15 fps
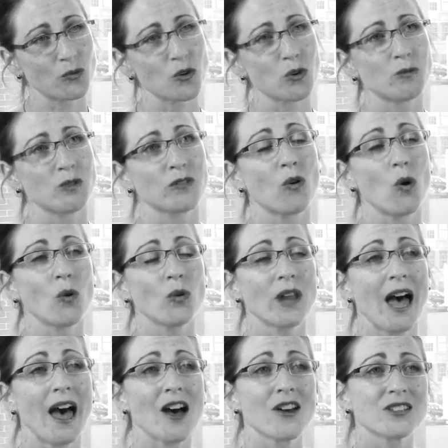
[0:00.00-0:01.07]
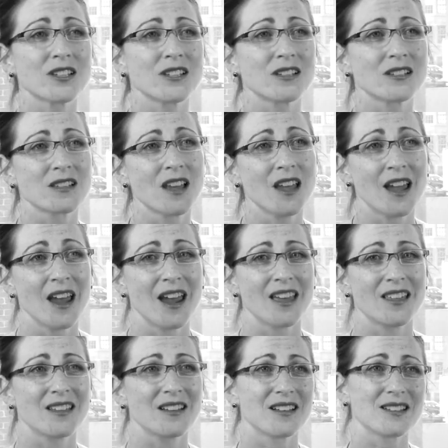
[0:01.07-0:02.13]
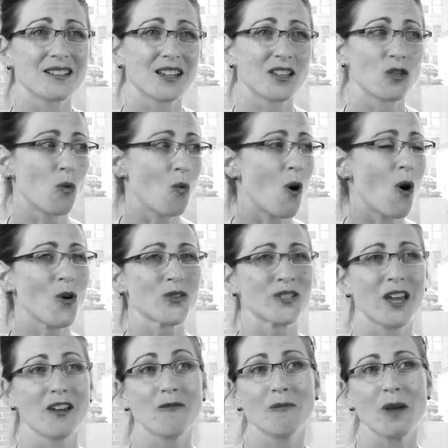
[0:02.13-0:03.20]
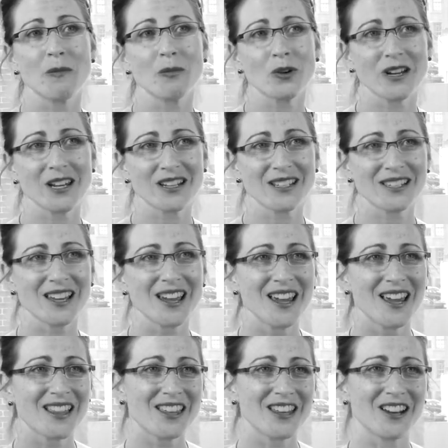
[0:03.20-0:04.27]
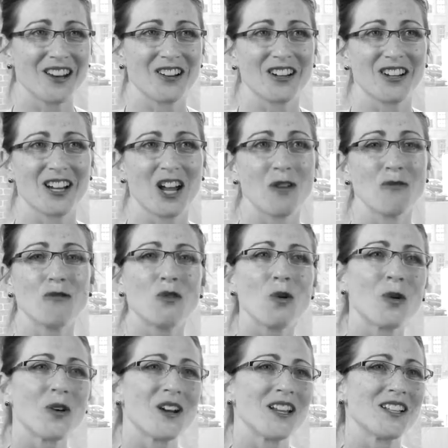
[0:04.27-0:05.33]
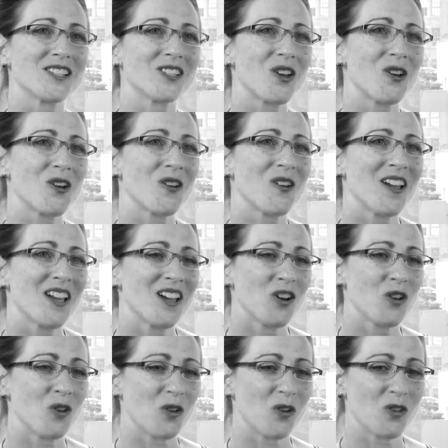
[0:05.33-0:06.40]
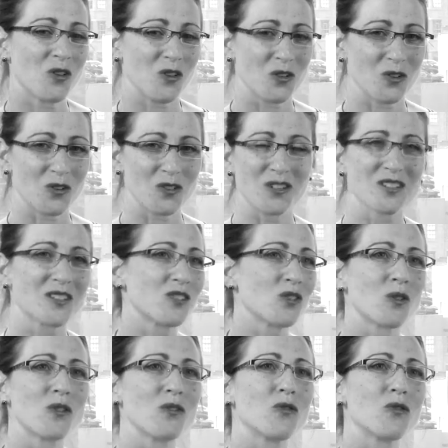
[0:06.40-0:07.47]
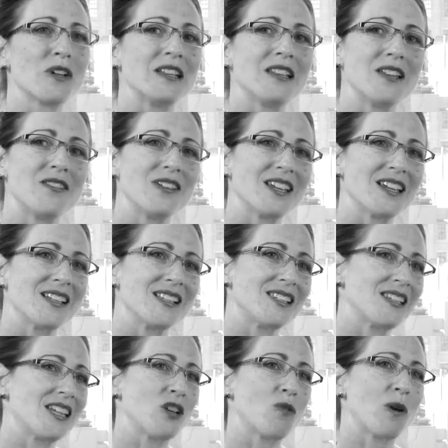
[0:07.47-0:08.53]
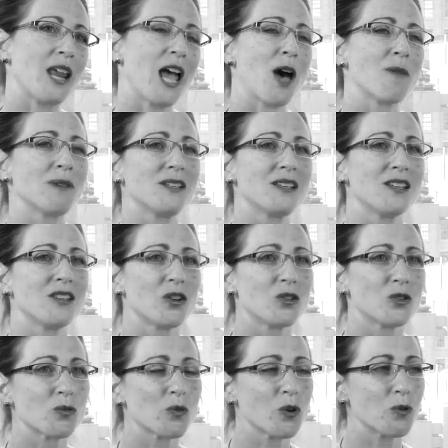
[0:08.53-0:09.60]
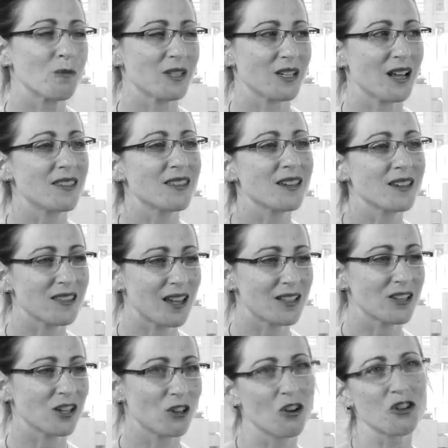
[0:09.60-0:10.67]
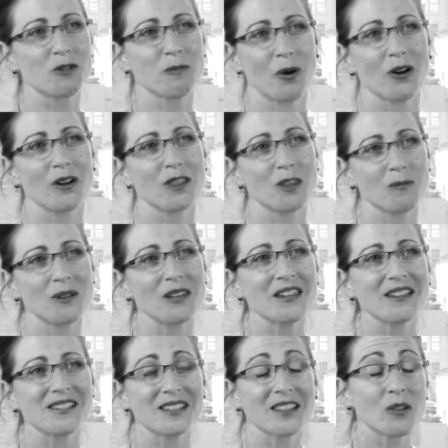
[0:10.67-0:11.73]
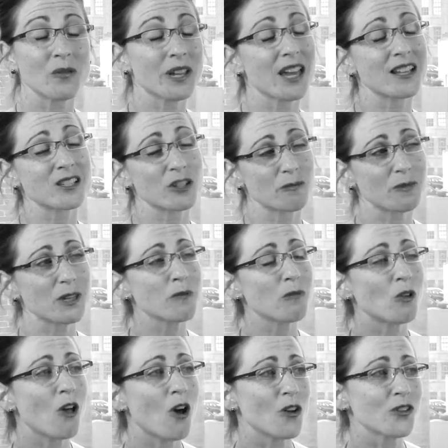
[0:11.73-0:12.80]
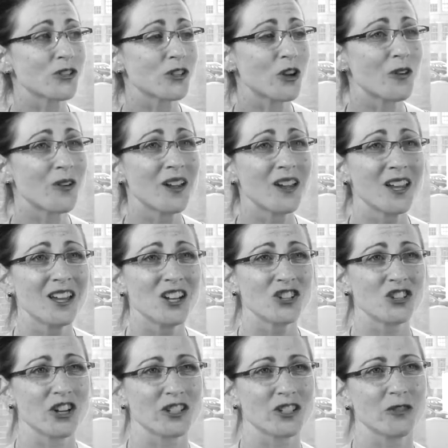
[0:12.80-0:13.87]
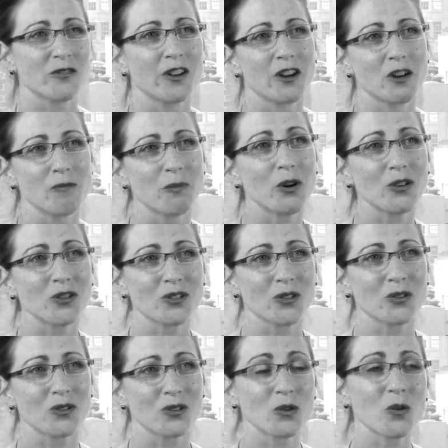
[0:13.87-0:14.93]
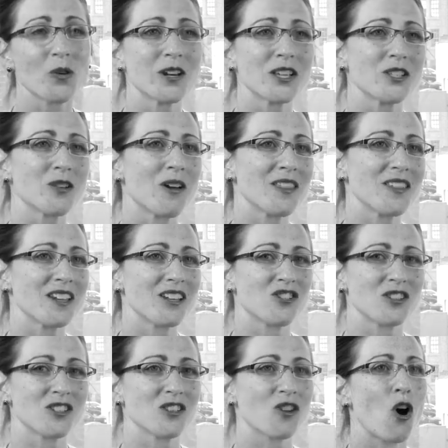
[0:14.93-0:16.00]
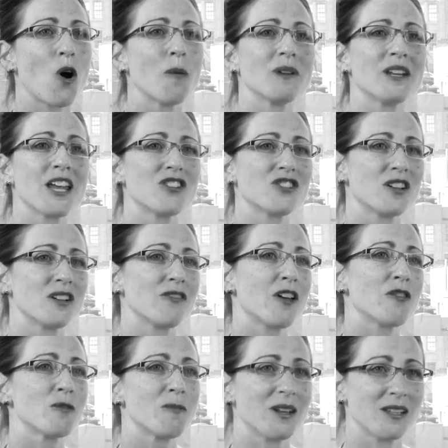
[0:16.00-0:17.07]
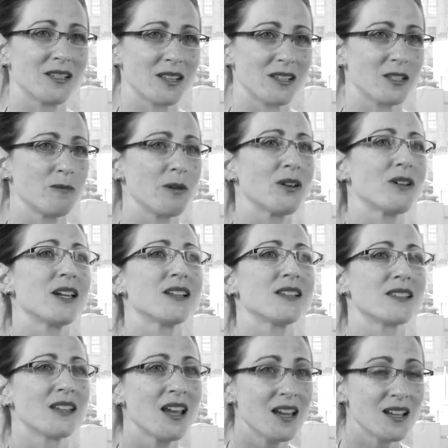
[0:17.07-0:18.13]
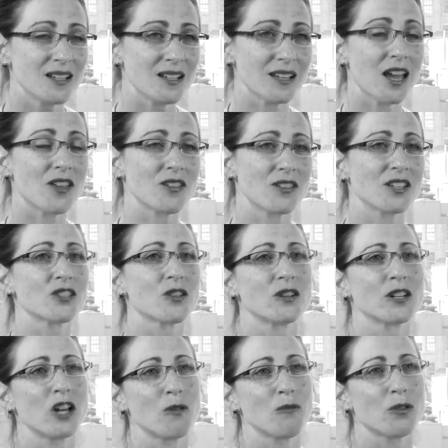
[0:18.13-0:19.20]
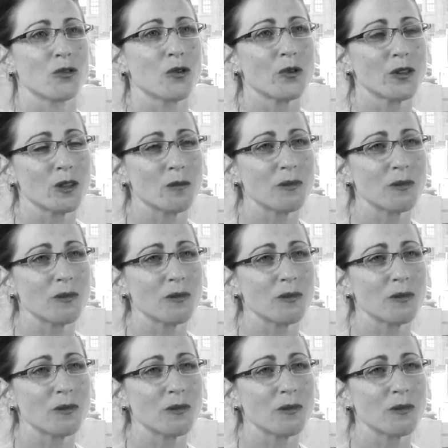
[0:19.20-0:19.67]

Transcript: rooms of old houses and it's like the walls have memories that are come forward. And so you're just sort of reliving and seeing what happened in those rooms. And I think that's a large part of the piece. And then we had some people also share some very personal stories. So I think it's just a culmination of everybody's experience together that's going to come through in the